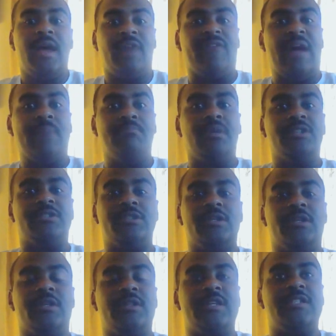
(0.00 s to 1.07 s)
if I
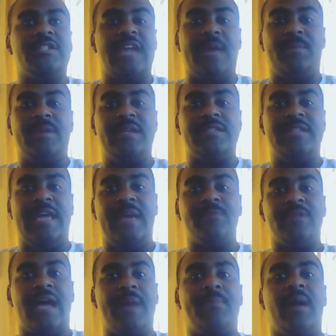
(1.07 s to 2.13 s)
butcher these Japanese names,
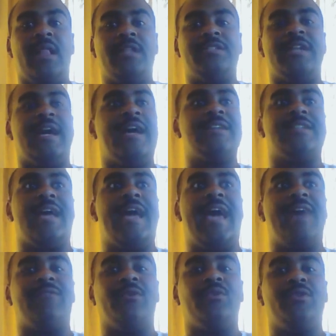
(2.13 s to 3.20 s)
I apologize. I
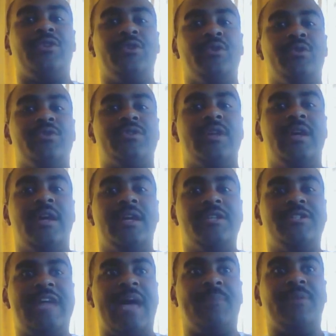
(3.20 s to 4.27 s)
haven't used
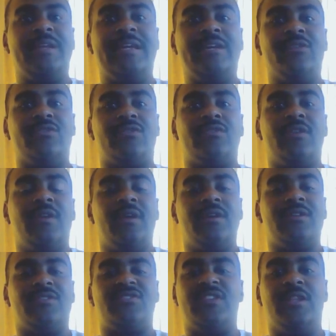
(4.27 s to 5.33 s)
Japanese
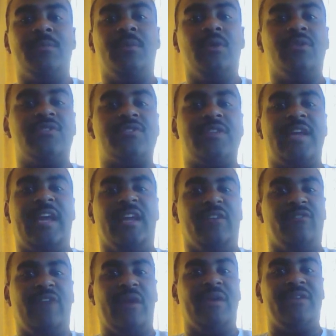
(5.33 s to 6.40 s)
syllables in a
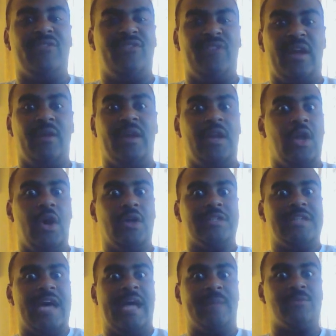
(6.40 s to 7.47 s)
very, very long
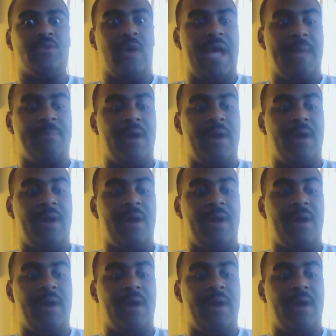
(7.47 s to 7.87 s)
time, so I